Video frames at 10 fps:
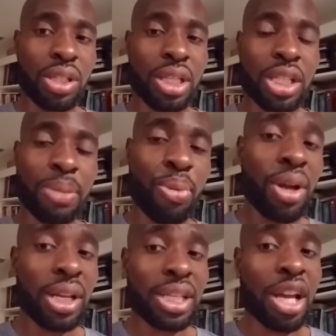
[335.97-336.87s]
There's a
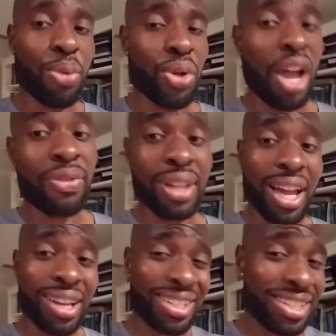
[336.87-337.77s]
point in time when you have to
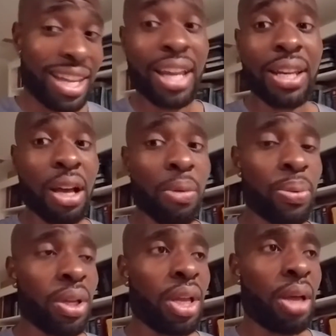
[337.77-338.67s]
kind of stand
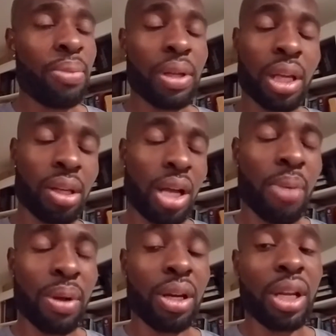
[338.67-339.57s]
up and be like, look,
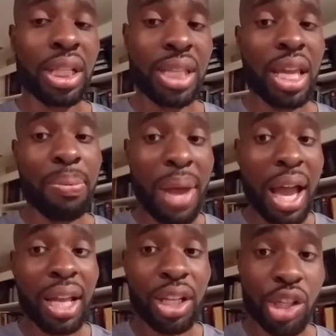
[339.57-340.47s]
I'm going to take
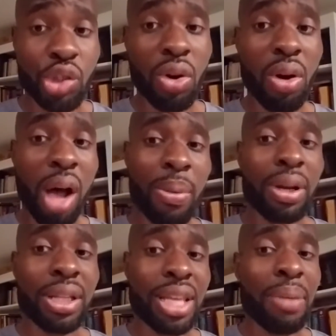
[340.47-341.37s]
back control. I'm going
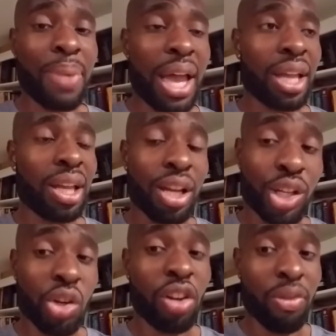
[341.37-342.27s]
to take back
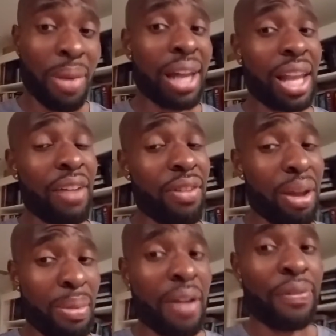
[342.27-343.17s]
control of my life
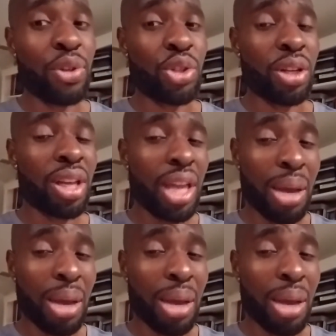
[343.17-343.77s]
and my future.